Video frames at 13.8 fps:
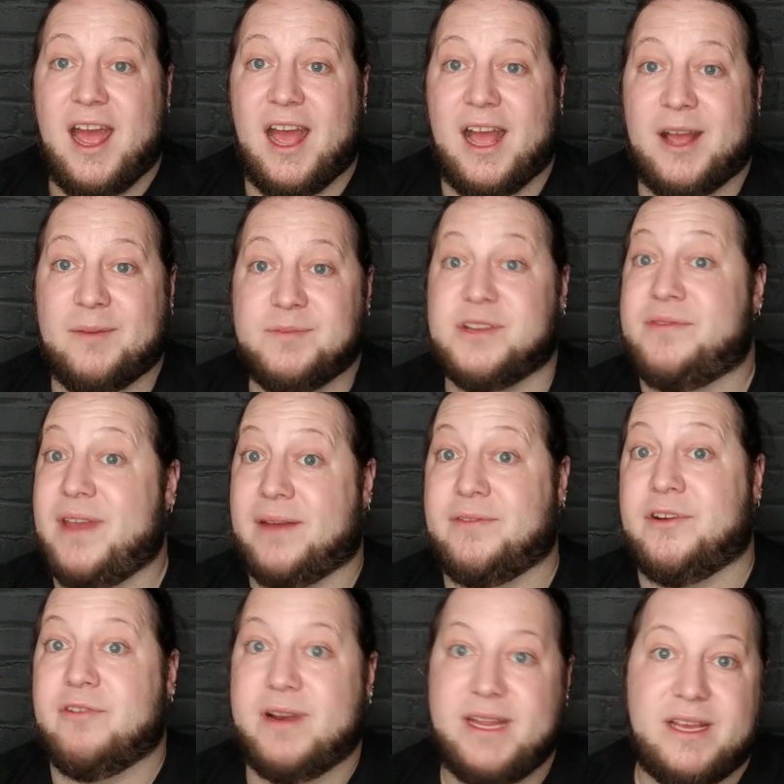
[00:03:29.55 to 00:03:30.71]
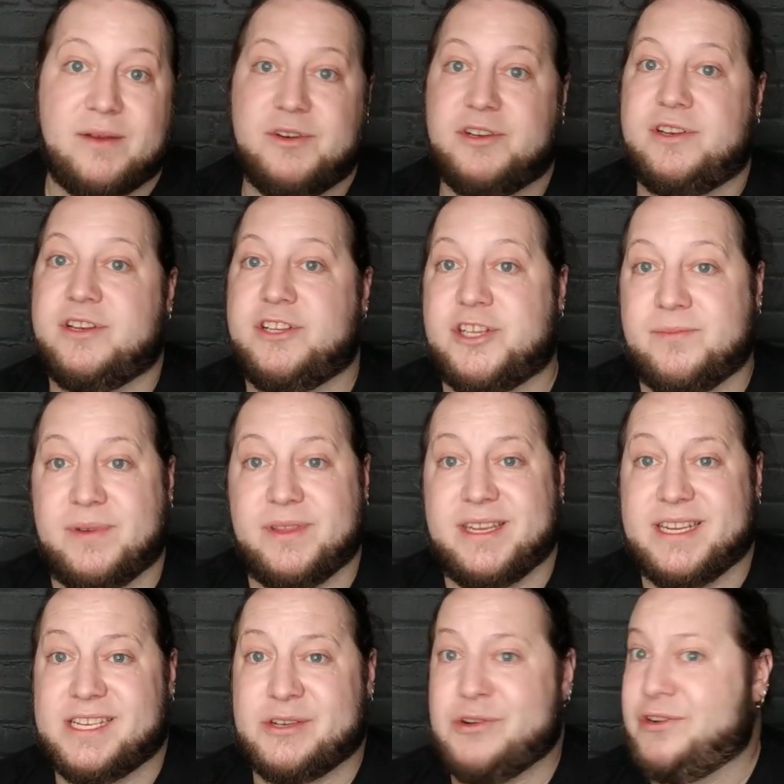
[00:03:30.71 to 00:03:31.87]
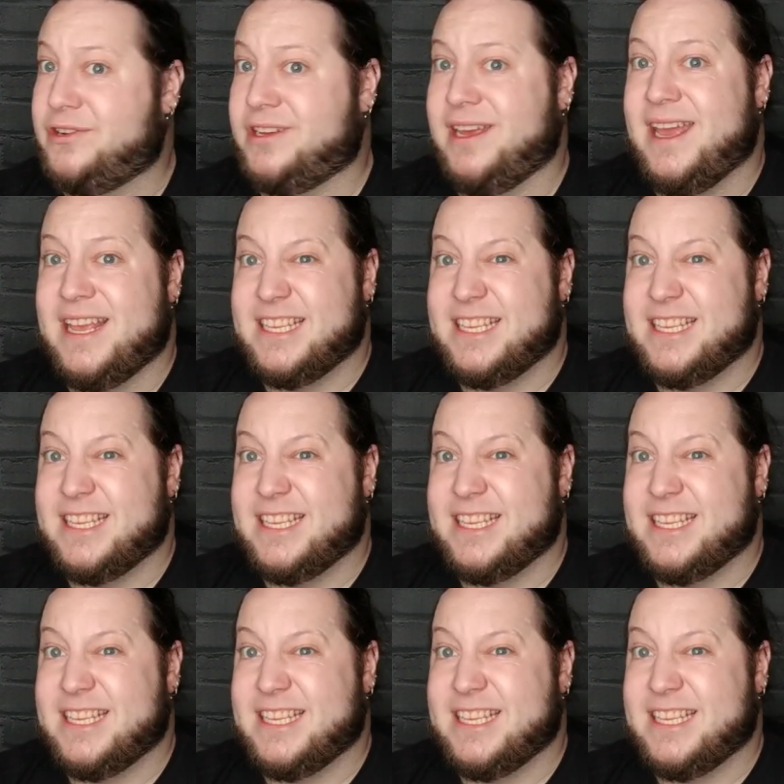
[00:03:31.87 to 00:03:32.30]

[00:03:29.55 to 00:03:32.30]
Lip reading: So if you haven't already, come and jump in the Discord.